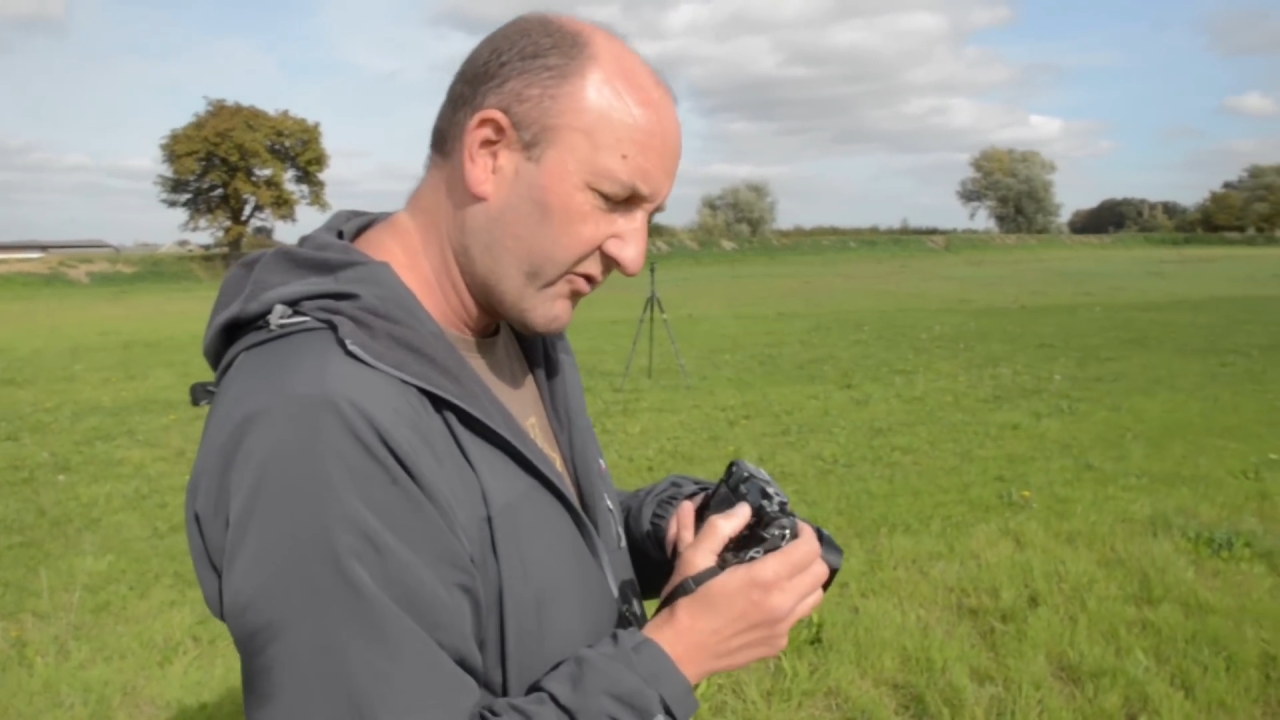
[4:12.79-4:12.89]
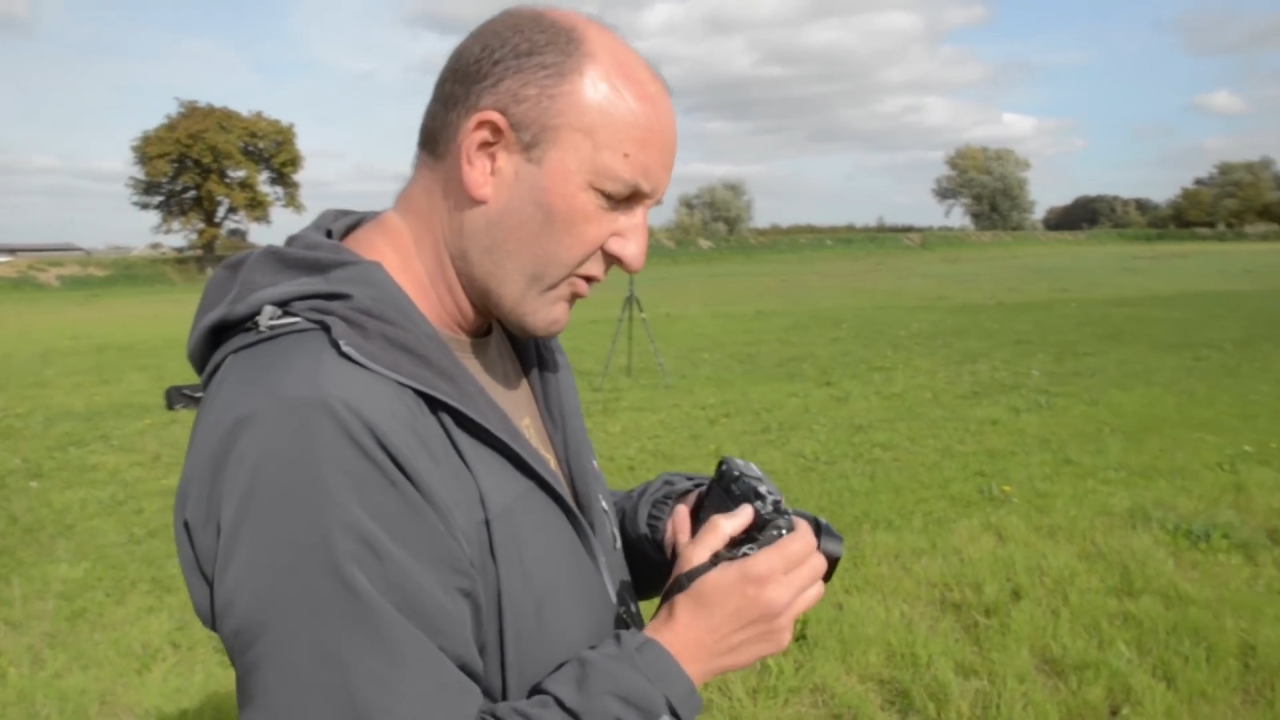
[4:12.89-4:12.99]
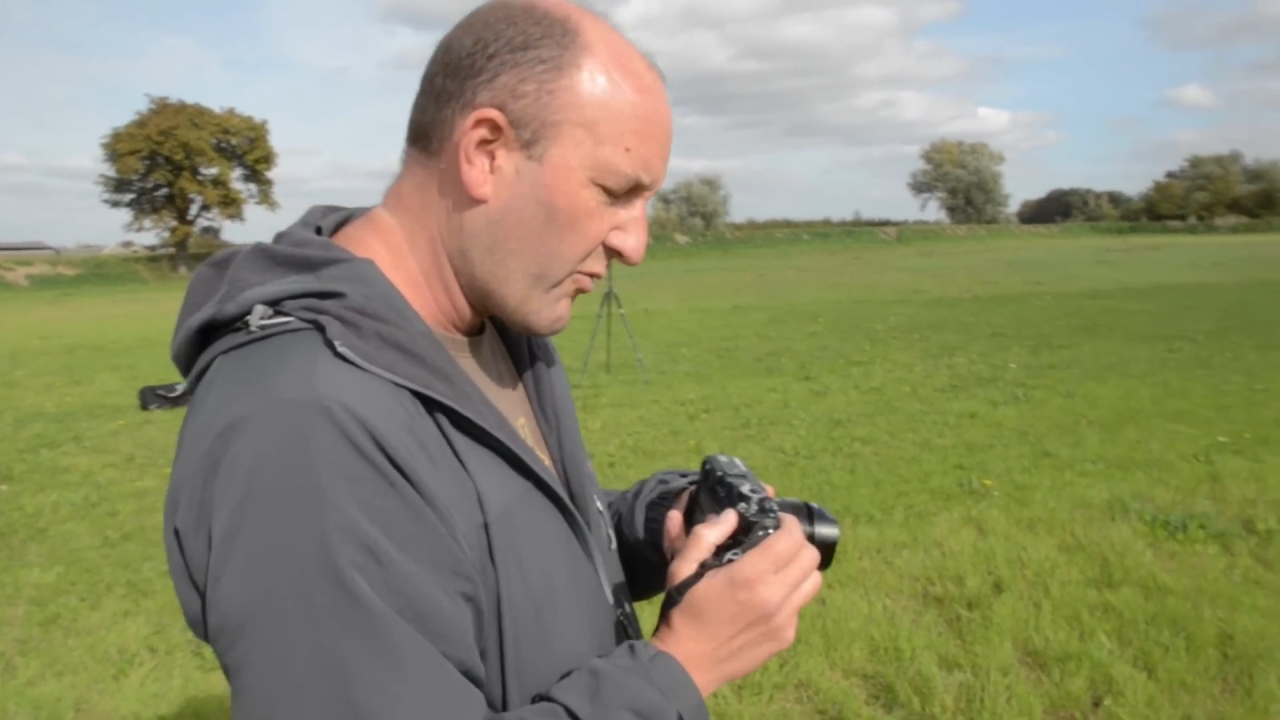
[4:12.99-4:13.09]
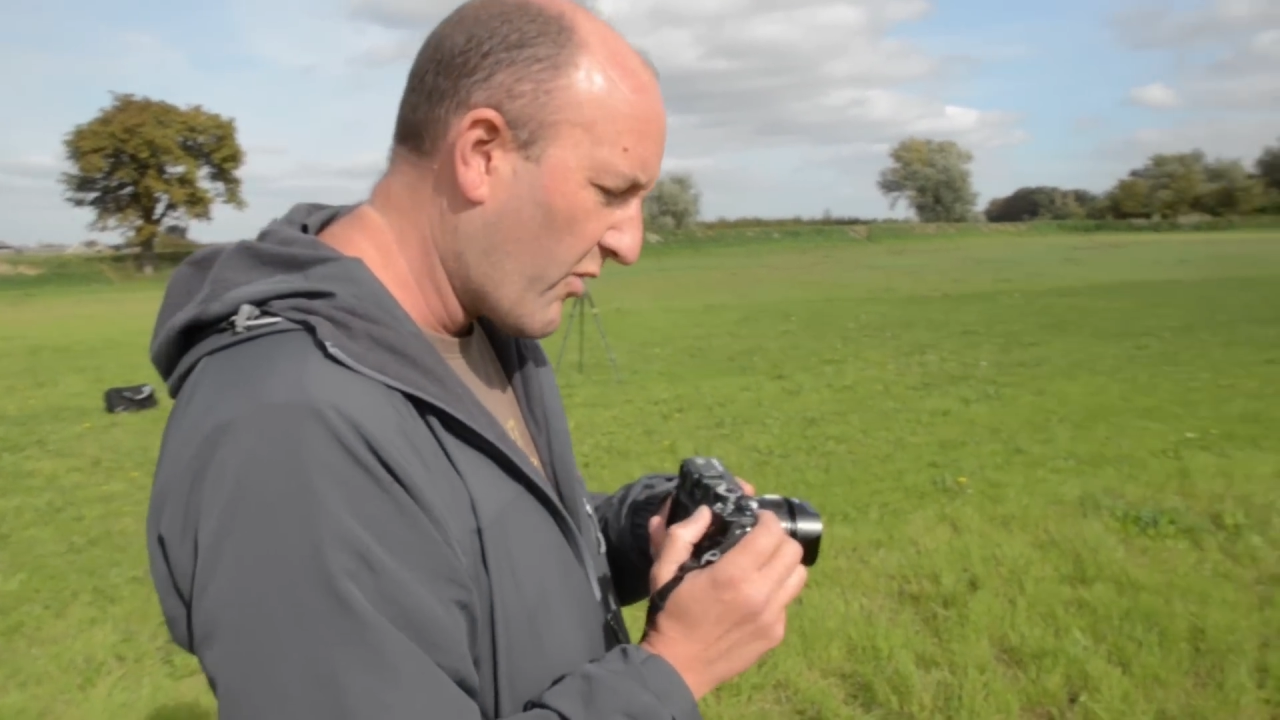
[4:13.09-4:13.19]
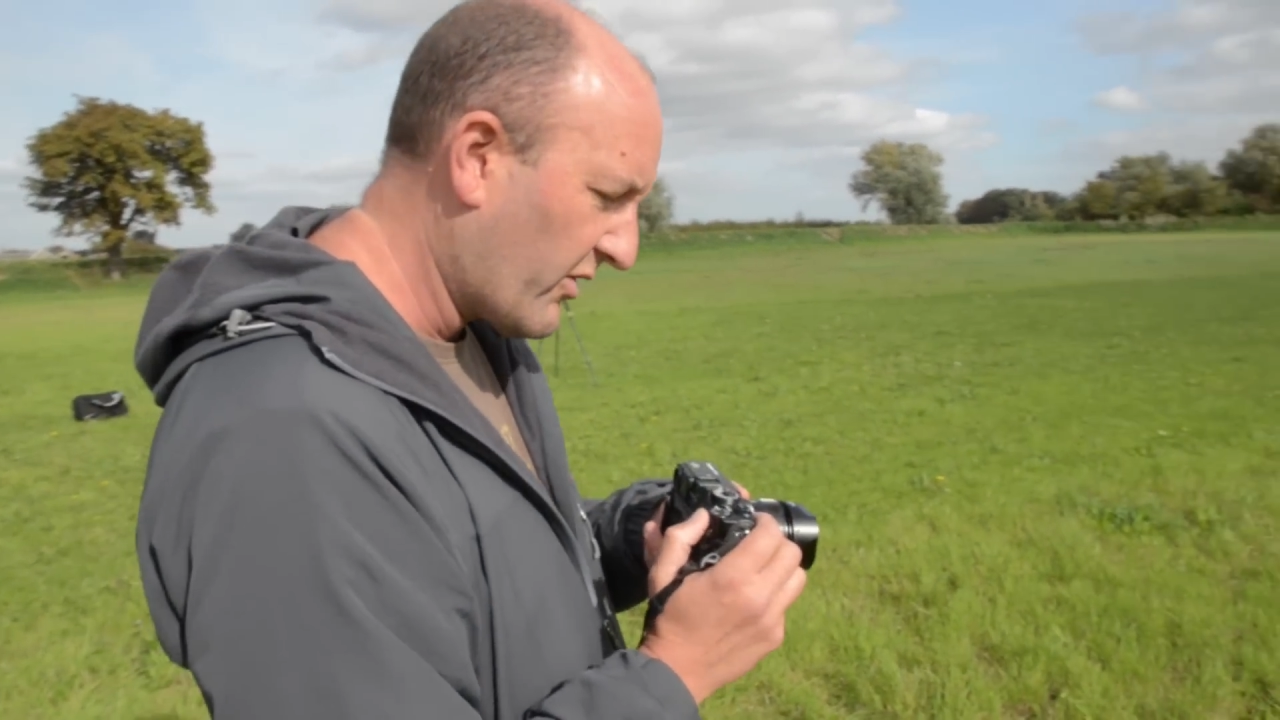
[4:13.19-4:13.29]
the
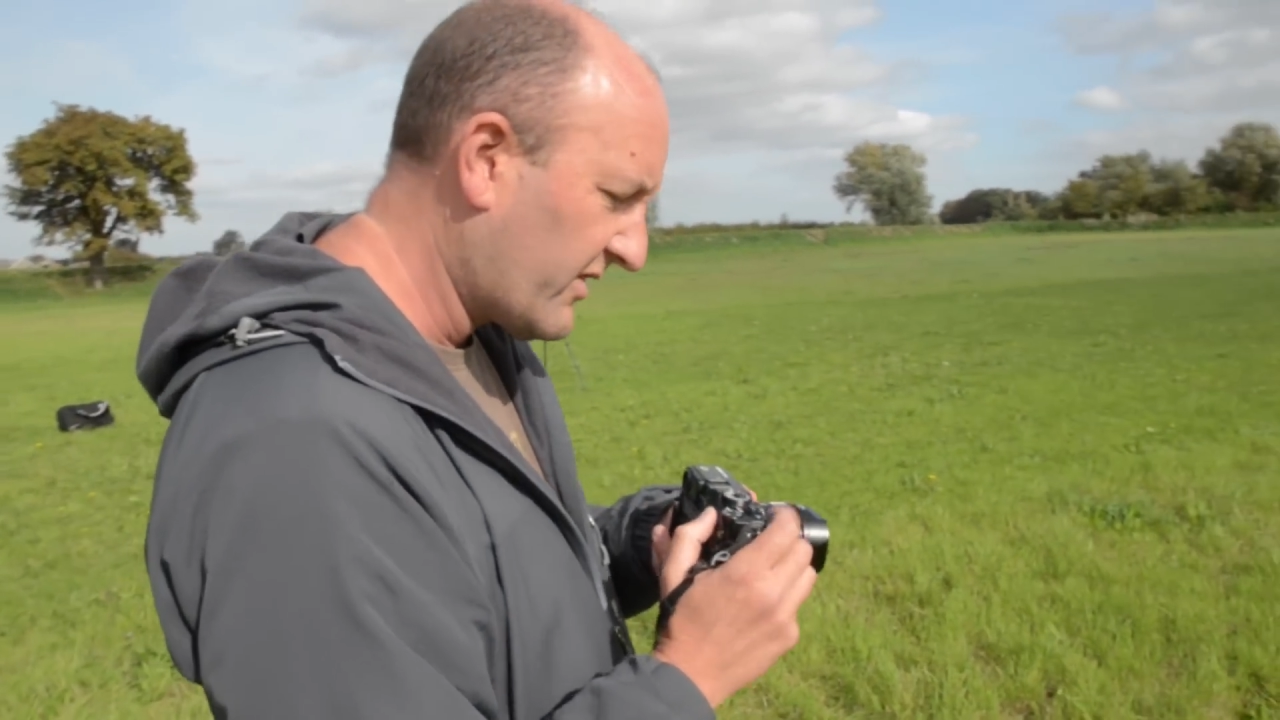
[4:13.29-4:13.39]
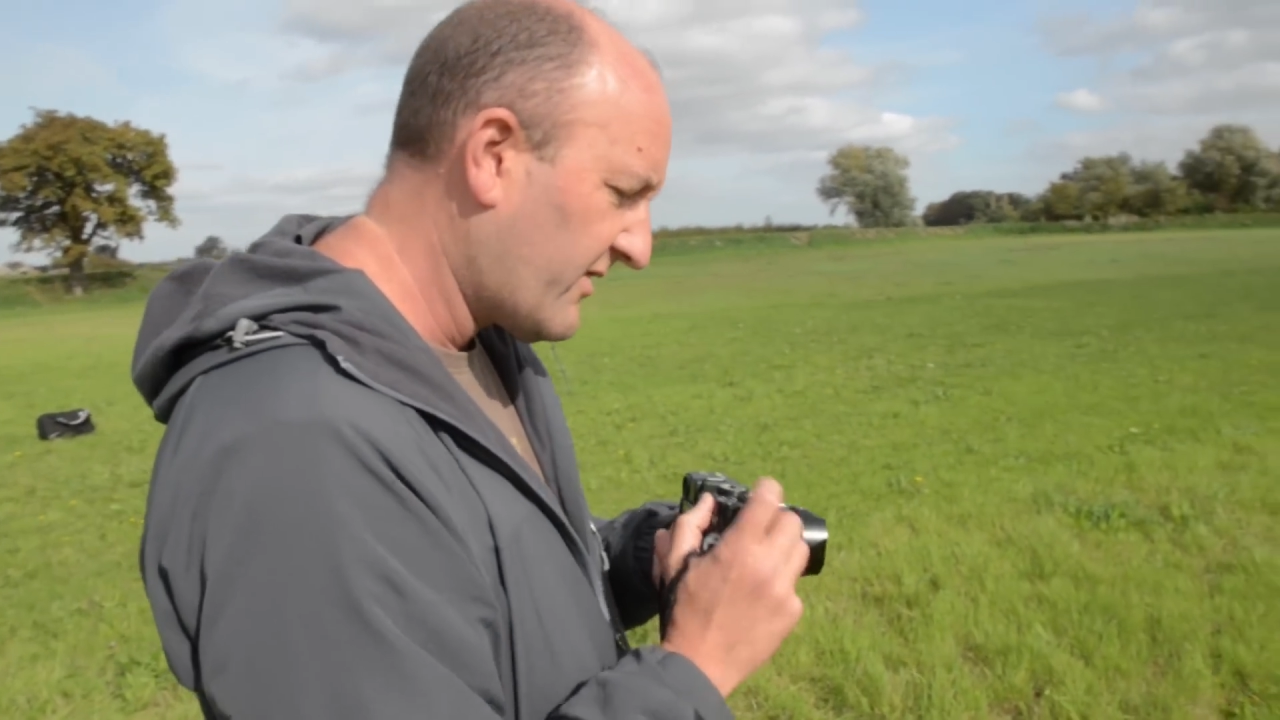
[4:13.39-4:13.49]
wrong one,